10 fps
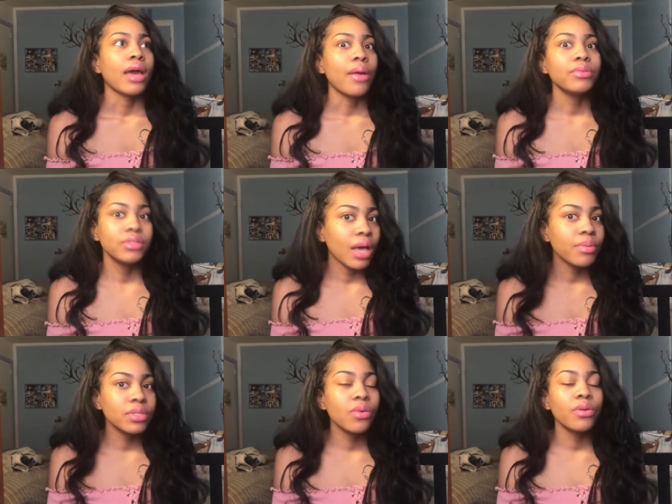I
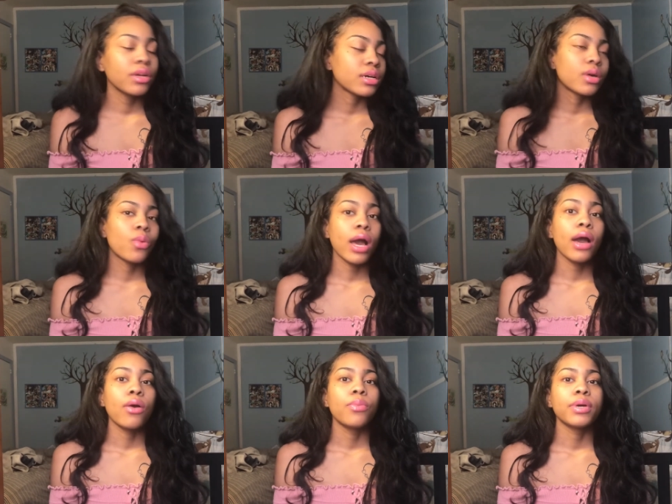was going a good
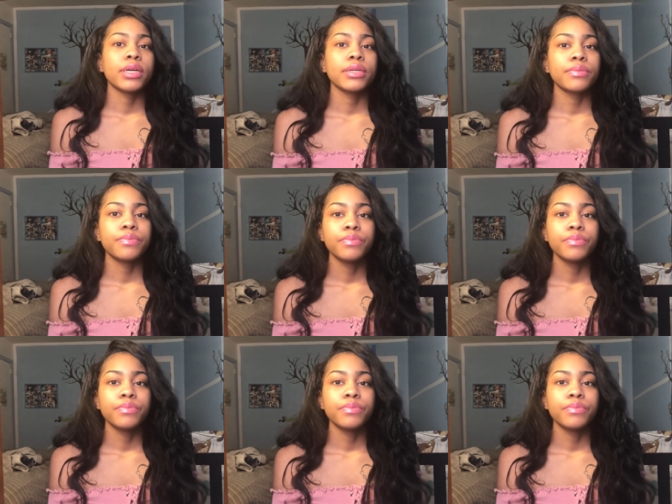while, but